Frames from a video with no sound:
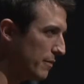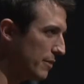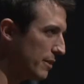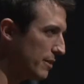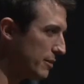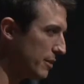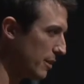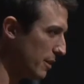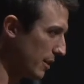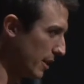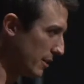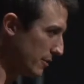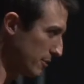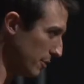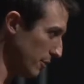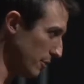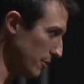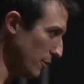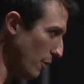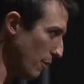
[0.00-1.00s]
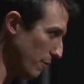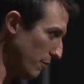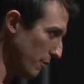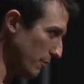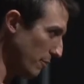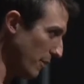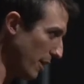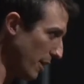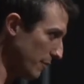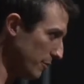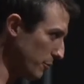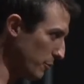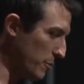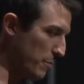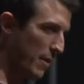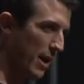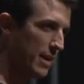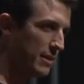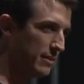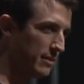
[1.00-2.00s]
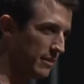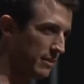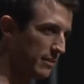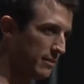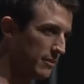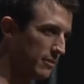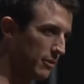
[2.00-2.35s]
it's going to get turned over right after we pass it?